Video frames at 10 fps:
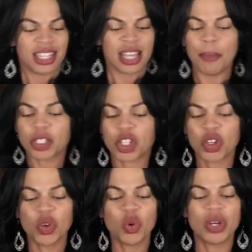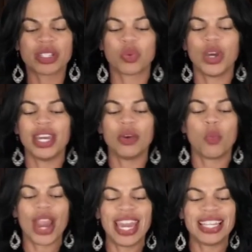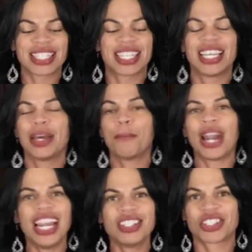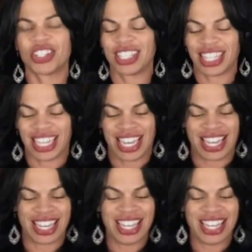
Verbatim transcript: Number two is we wait patiently